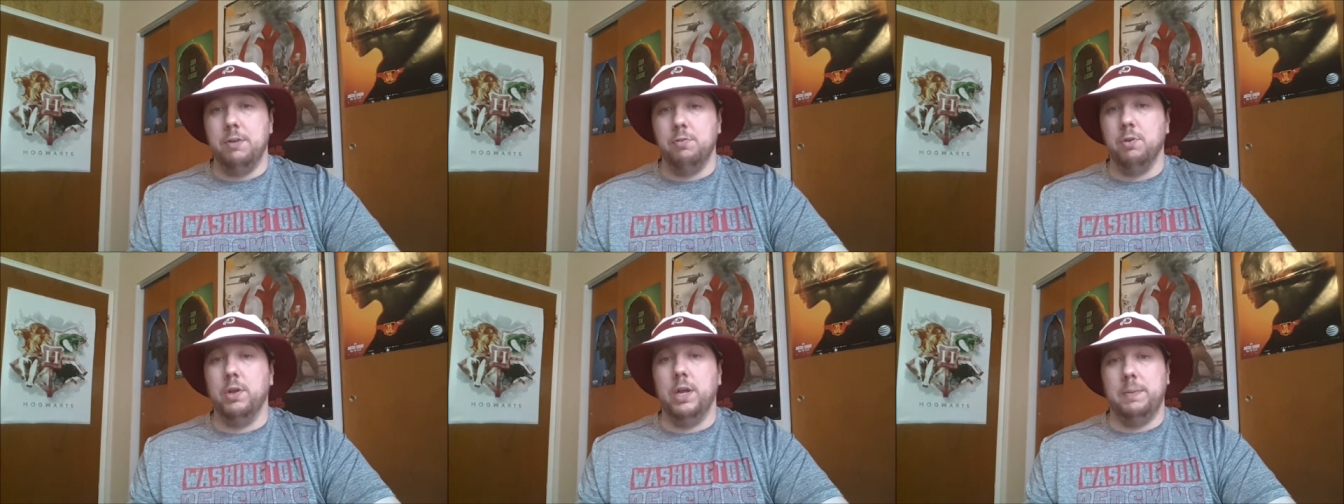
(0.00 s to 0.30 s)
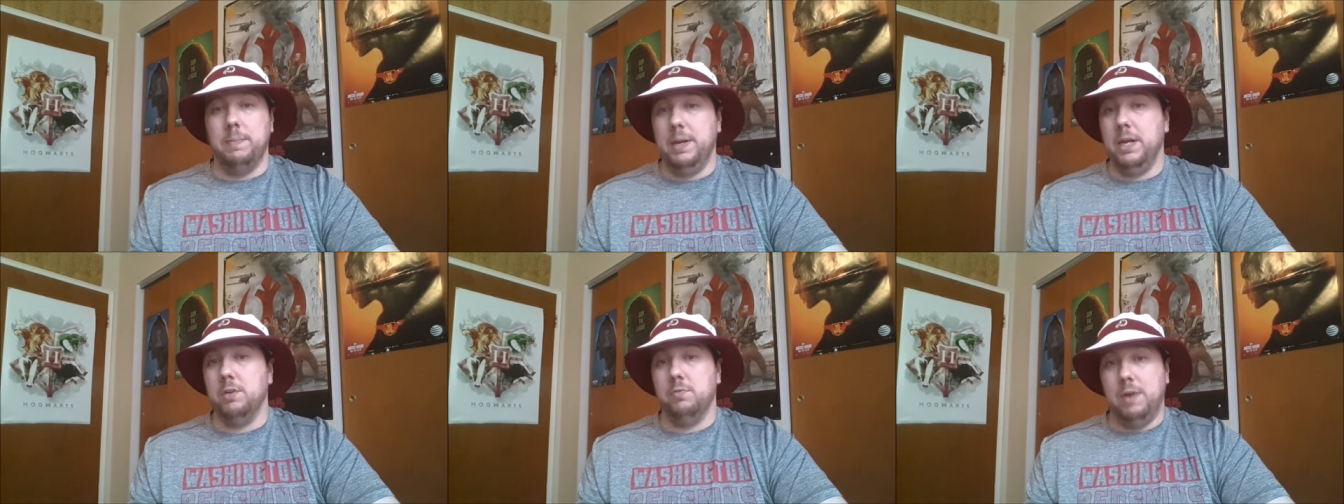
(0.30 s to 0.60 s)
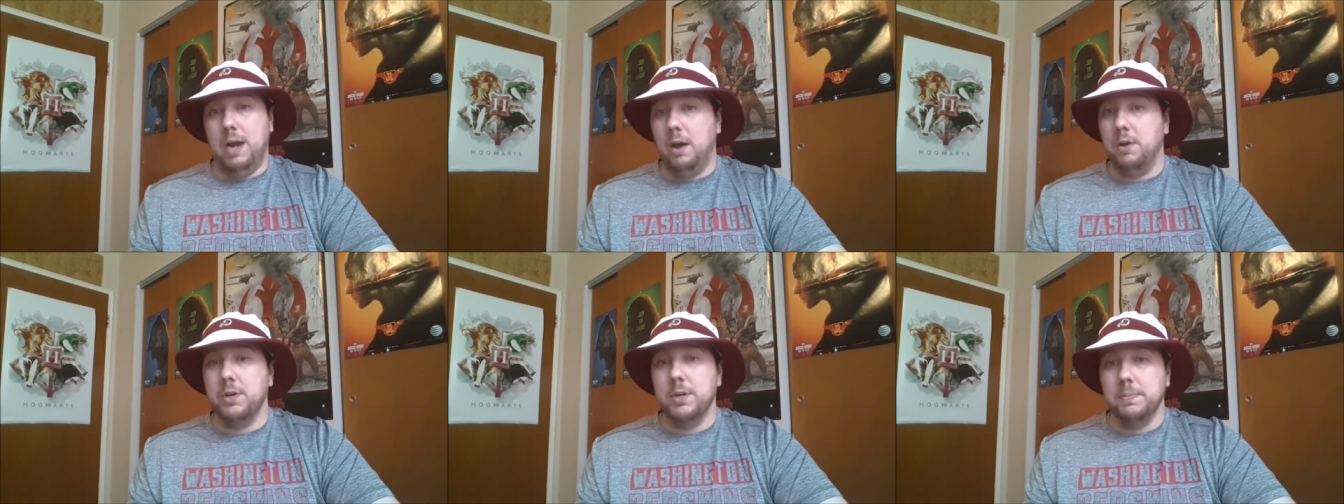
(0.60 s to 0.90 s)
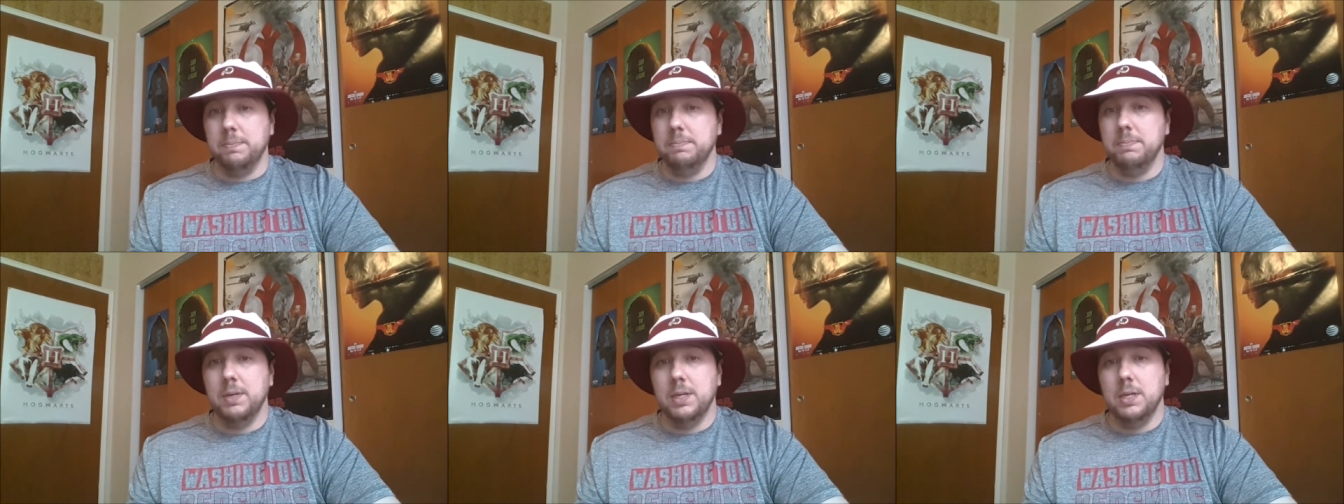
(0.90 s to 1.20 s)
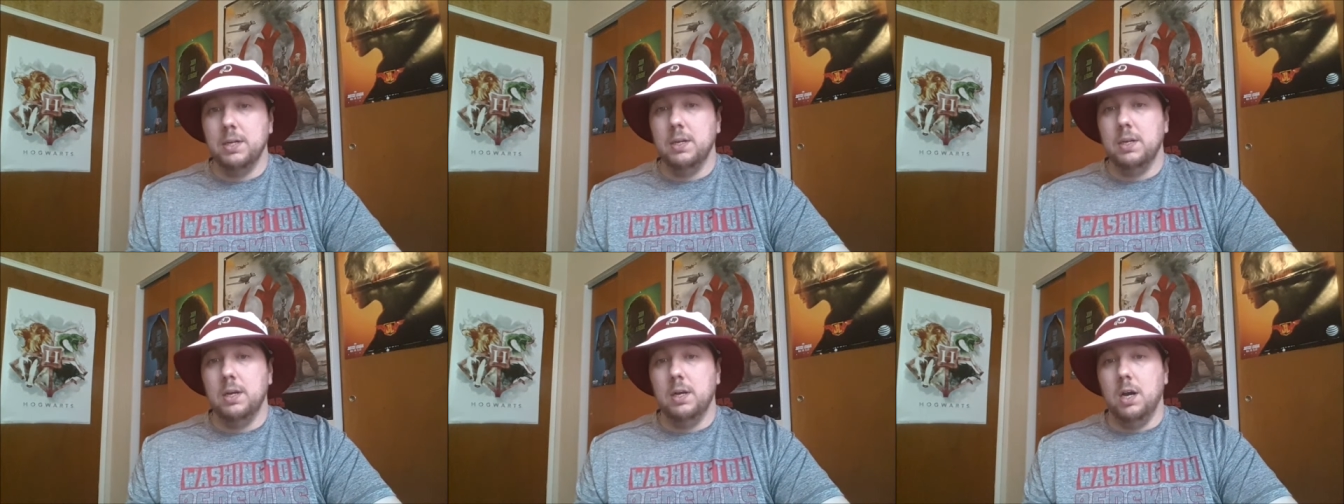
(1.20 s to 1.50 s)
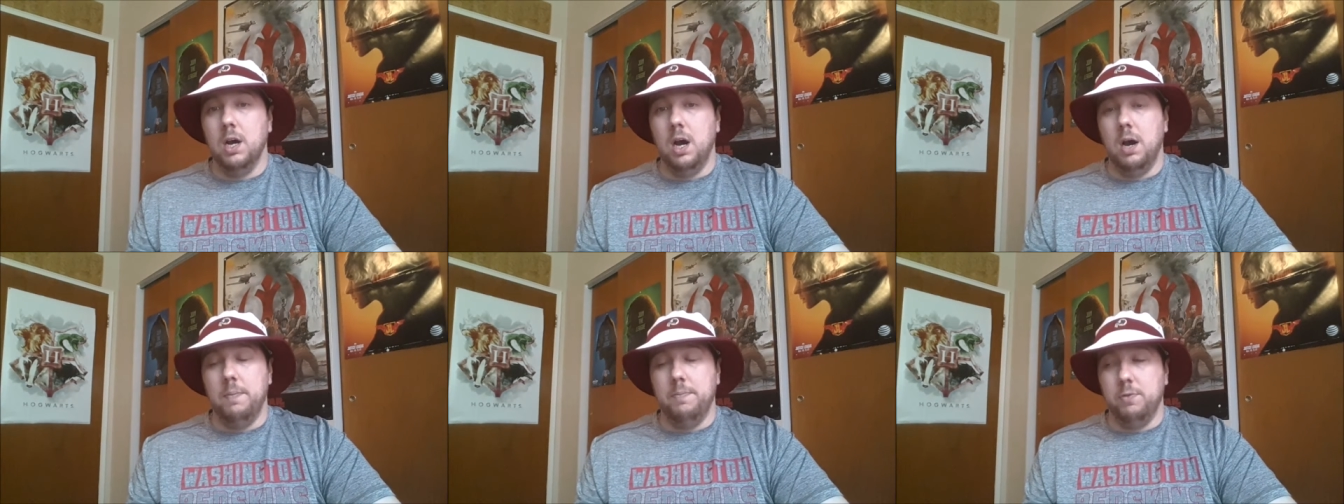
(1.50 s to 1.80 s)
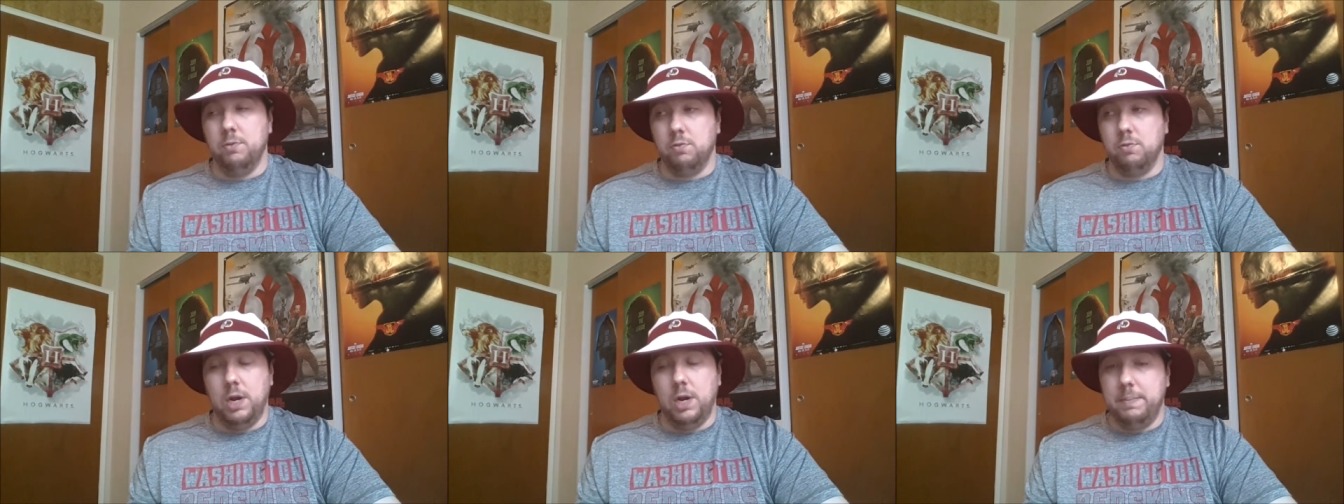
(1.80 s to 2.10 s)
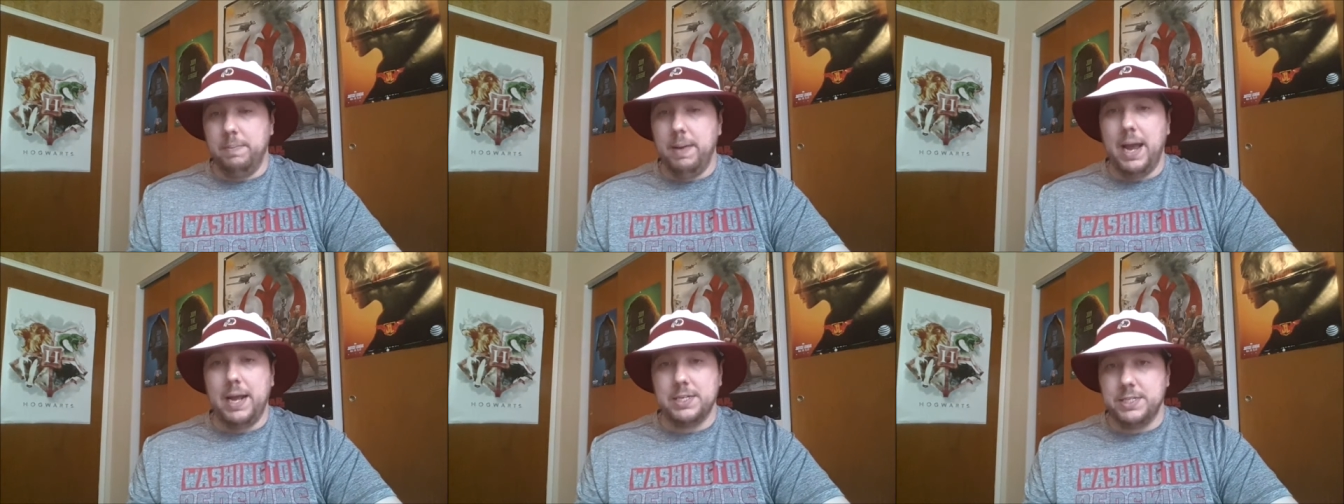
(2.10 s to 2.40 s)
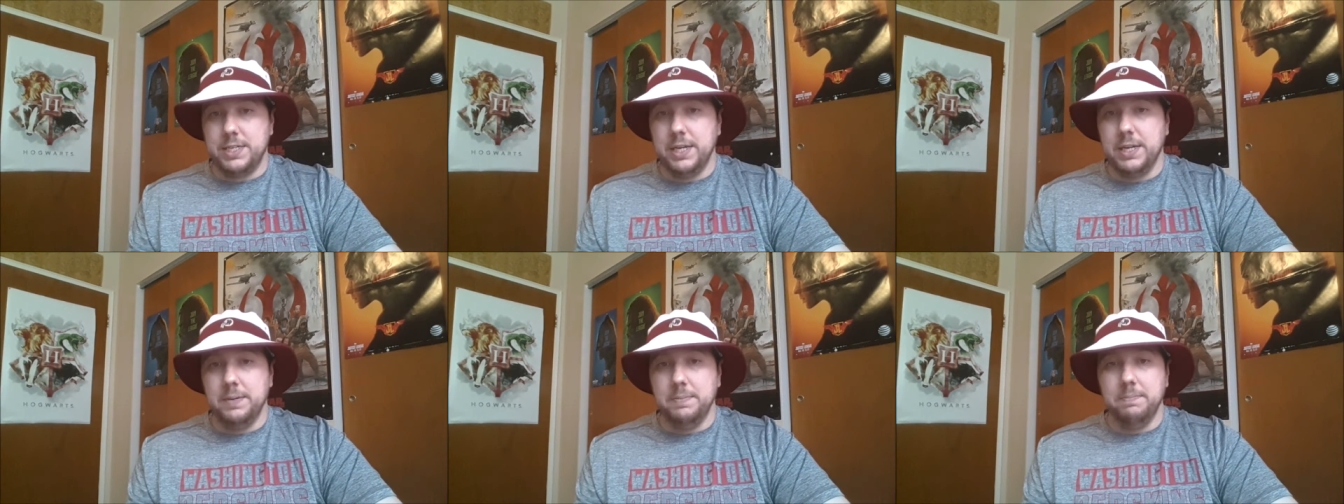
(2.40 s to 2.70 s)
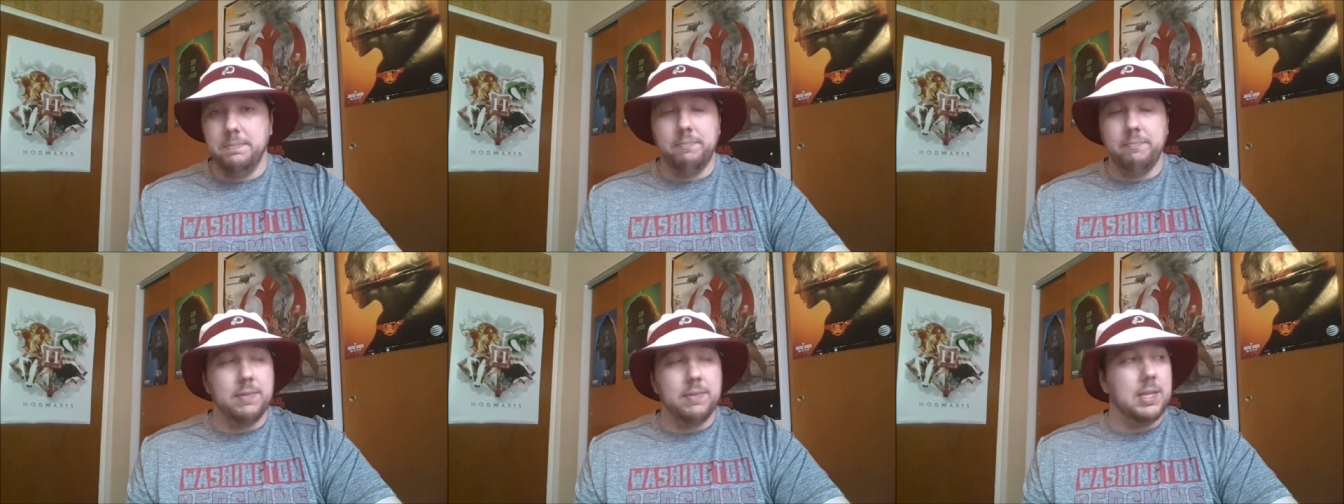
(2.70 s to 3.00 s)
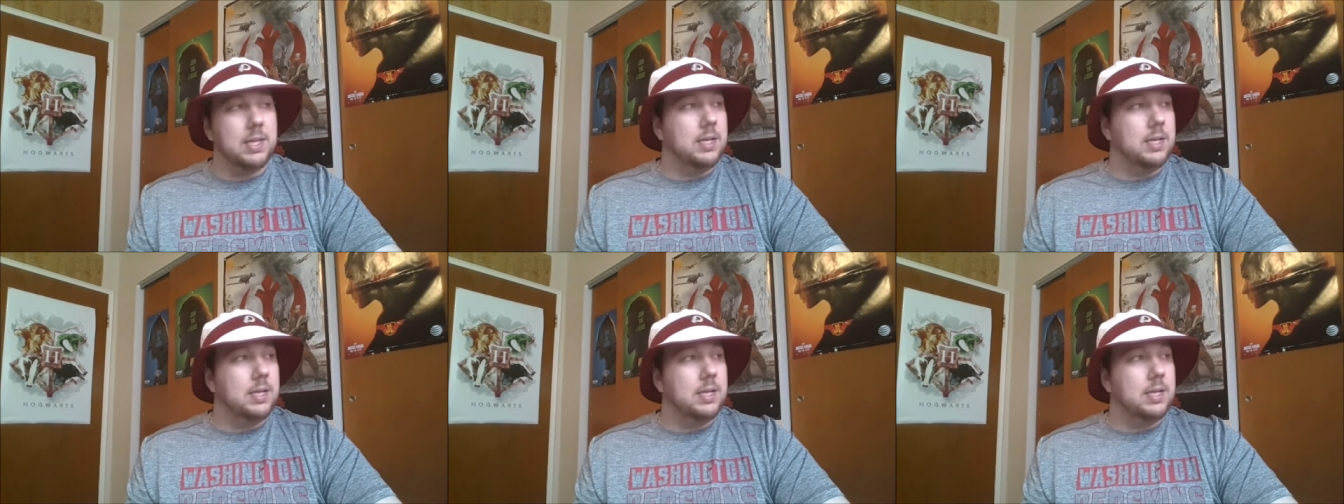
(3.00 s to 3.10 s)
They really liked being around him. The running backs did.